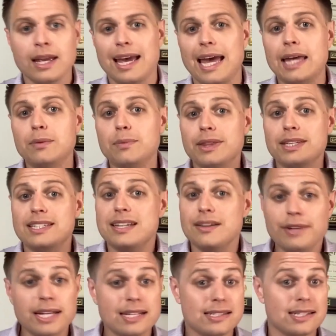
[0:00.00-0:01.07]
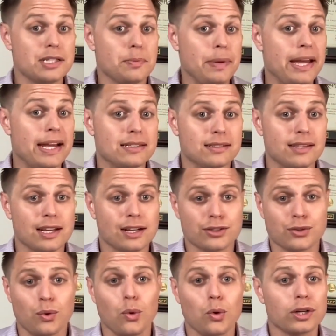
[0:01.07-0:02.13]
And with dividends, it depends. There's
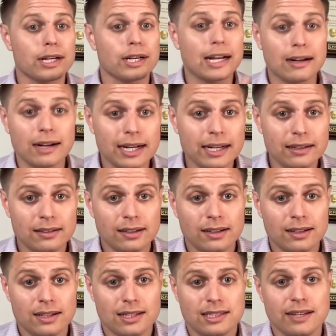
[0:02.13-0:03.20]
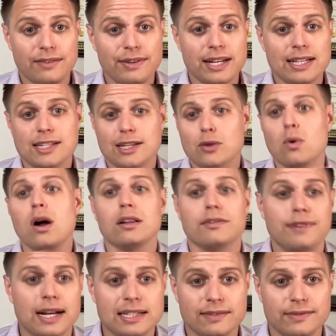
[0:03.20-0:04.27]
ordinary dividends and
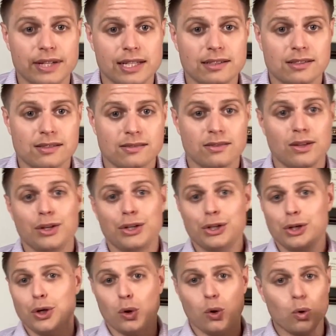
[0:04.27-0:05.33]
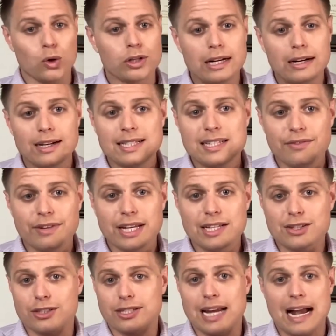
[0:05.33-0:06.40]
qualified dividends. Ordinary dividends
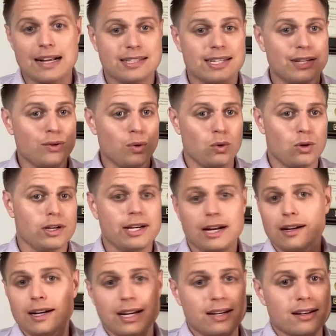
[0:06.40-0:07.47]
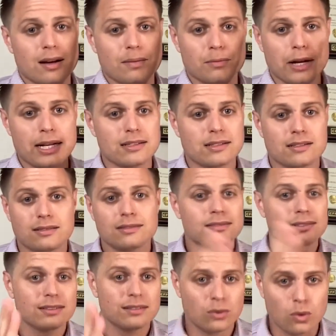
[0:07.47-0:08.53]
are taxed at ordinary income rates.
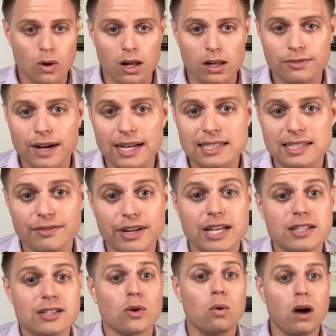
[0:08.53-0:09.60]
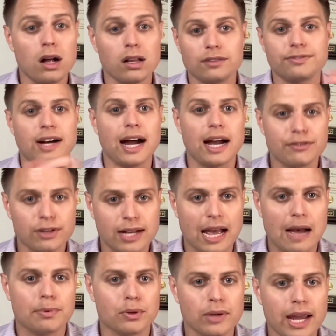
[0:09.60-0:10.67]
Qualified dividends qualify for
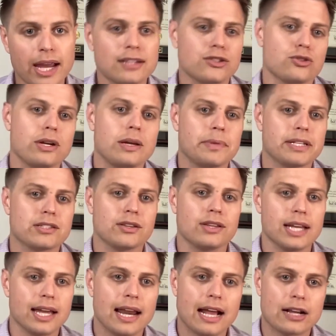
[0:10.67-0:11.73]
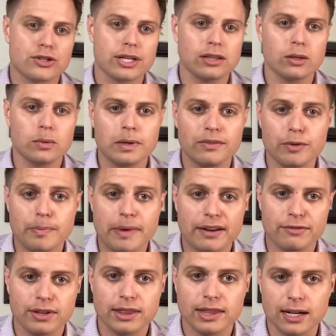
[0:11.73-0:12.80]
capital gains treatment, so they get actually a little bit of a
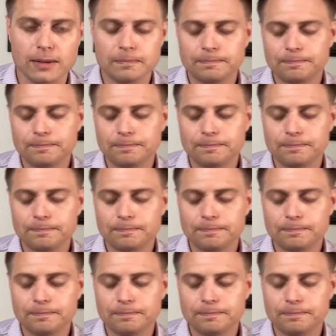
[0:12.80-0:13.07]
benefit there.